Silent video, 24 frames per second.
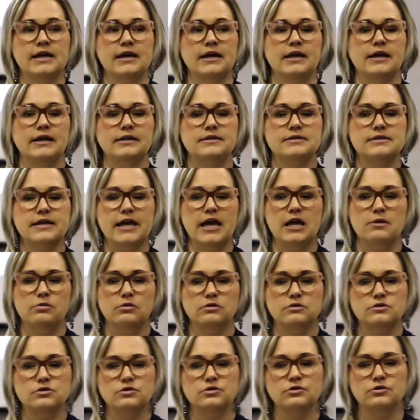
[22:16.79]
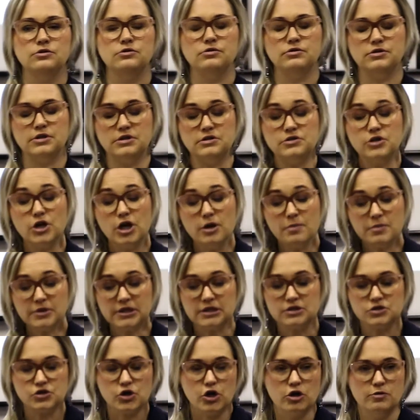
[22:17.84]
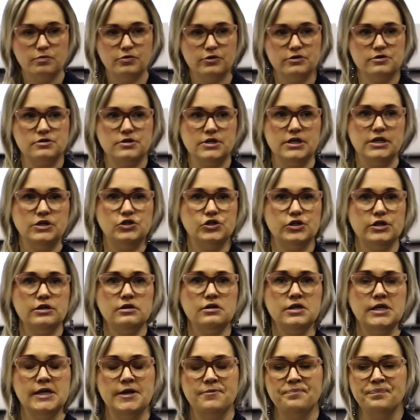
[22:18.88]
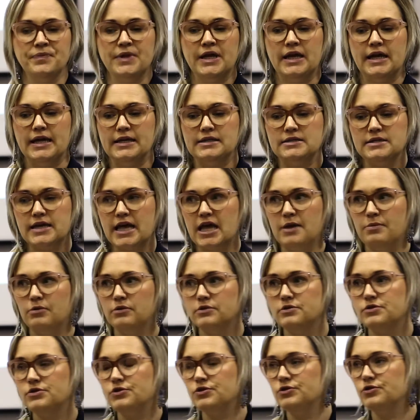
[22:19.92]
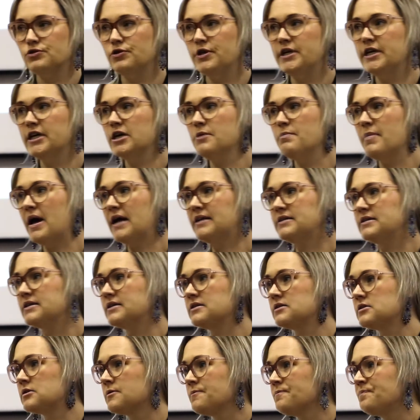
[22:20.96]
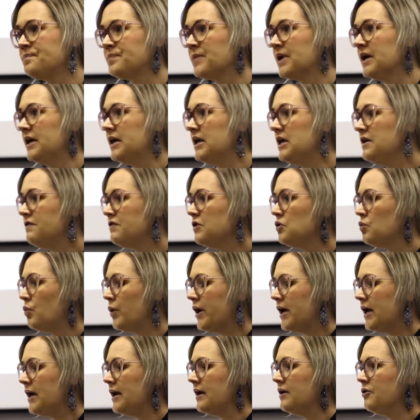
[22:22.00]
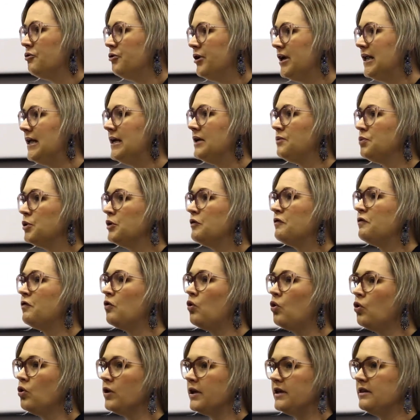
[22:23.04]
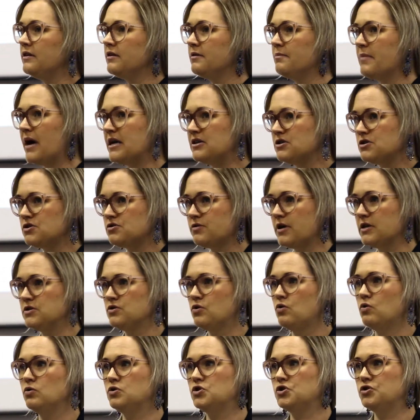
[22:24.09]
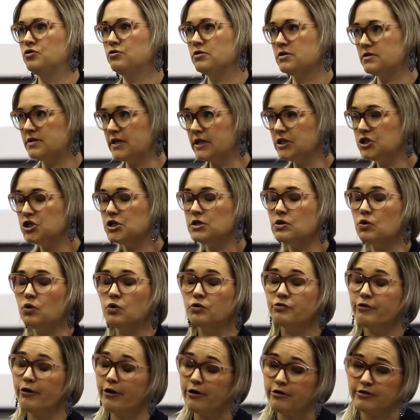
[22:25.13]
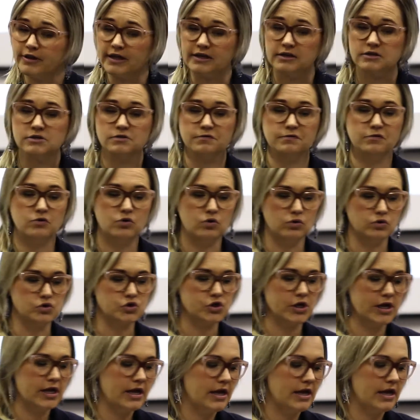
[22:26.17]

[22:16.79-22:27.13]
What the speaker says: It's able to determine its own procedure. It's able to hear matters even where really it would fall in the Magistrates' Court's jurisdiction, although that is, of course,